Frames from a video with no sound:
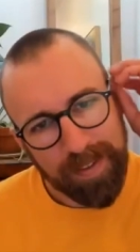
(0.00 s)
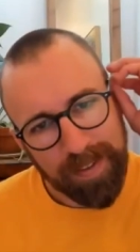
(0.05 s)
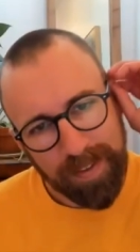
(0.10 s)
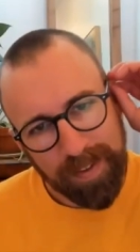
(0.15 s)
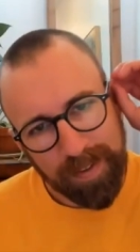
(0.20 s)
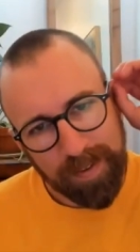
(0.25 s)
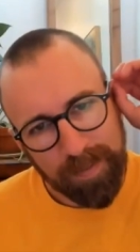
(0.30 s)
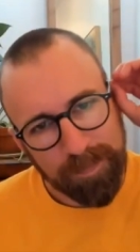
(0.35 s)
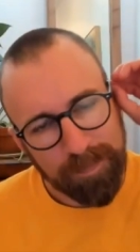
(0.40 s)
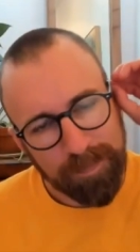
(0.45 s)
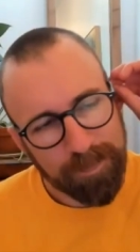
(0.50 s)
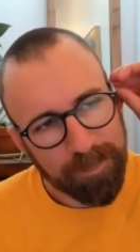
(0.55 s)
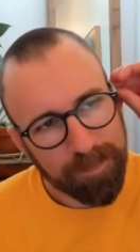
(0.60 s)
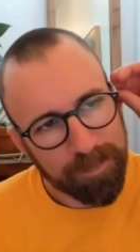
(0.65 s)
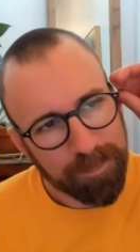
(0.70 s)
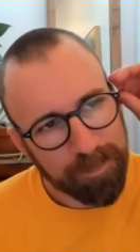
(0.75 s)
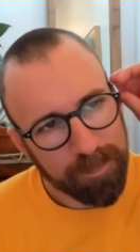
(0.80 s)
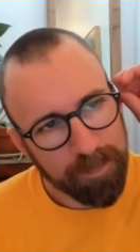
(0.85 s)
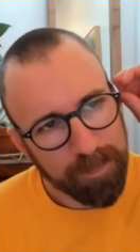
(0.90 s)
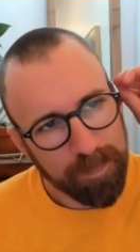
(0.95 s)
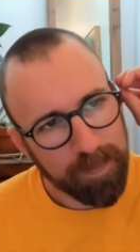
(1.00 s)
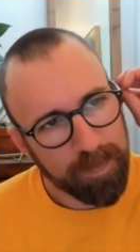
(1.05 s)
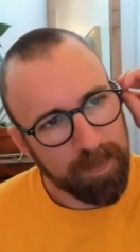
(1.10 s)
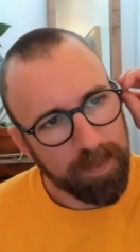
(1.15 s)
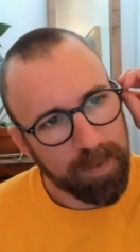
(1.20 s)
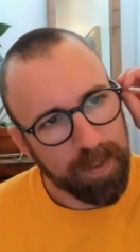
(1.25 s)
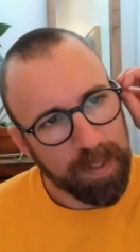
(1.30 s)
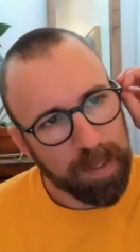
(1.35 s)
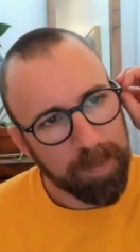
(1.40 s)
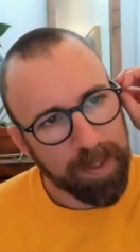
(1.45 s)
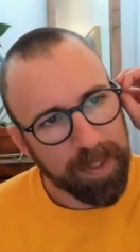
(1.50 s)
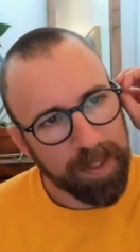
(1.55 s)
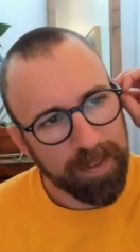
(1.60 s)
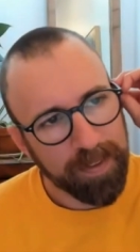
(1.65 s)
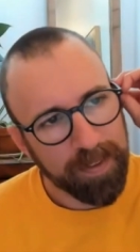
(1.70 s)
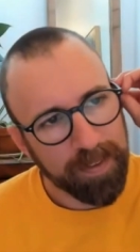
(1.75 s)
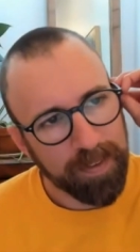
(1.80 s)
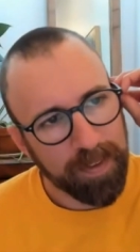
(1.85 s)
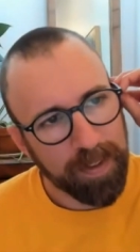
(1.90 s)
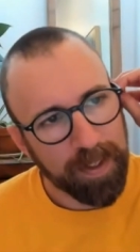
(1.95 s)
I mean,
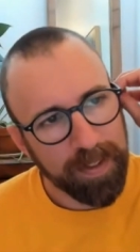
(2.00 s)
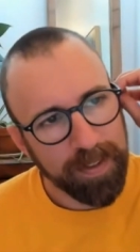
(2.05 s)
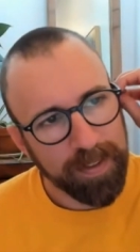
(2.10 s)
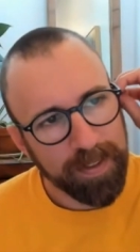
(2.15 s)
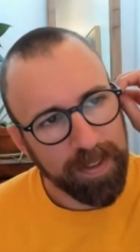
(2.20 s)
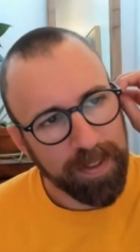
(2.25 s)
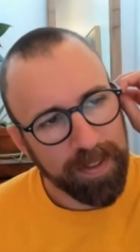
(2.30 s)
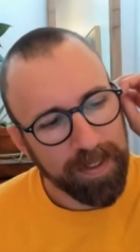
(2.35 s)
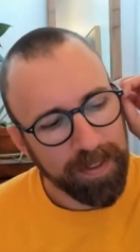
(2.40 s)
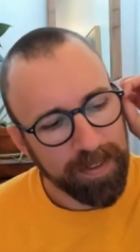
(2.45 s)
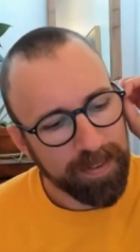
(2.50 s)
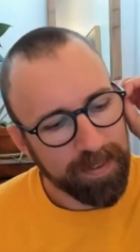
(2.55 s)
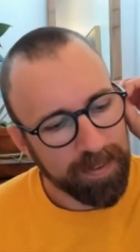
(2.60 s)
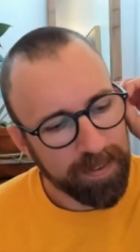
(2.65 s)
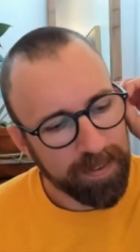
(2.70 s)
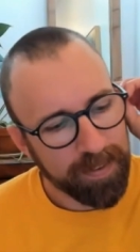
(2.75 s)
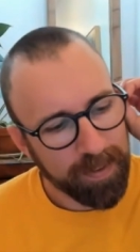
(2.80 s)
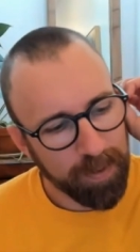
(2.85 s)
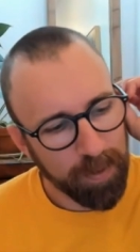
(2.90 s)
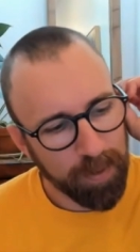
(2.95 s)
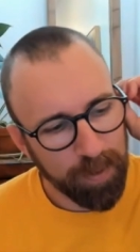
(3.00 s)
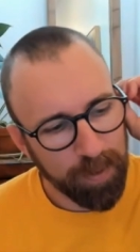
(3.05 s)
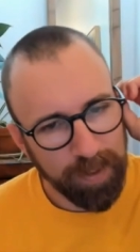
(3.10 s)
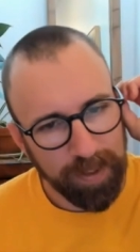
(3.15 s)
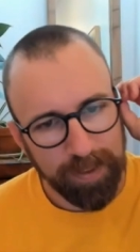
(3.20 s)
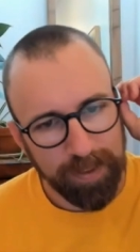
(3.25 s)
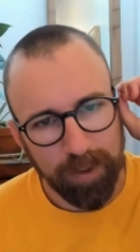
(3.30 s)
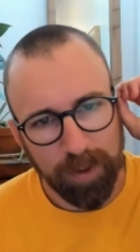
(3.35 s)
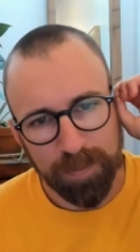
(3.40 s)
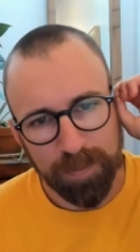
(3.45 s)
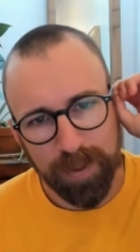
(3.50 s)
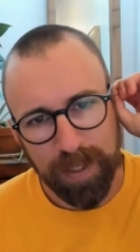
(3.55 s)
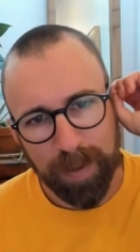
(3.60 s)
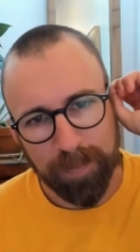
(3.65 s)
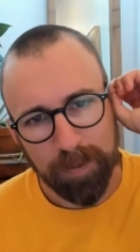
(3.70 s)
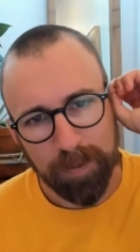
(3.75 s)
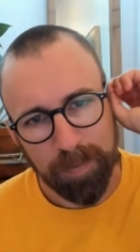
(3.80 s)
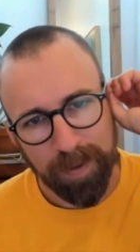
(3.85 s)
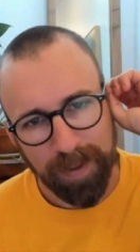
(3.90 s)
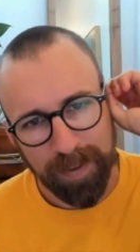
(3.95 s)
I think it's just the whole like don't
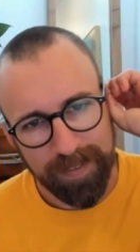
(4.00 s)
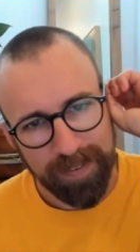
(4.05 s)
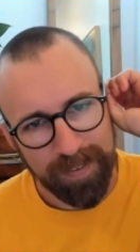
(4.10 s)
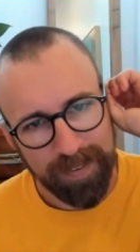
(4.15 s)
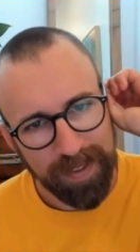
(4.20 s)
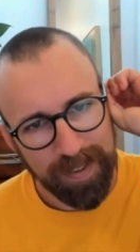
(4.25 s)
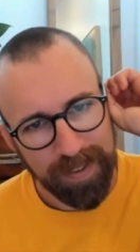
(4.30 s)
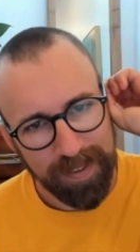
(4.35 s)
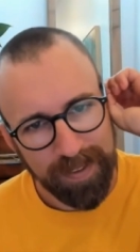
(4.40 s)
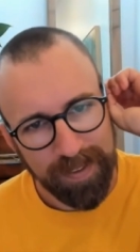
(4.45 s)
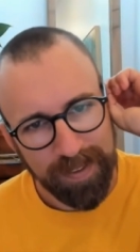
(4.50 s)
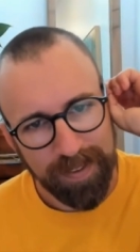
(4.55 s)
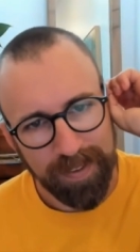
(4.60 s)
pre-optimize thing,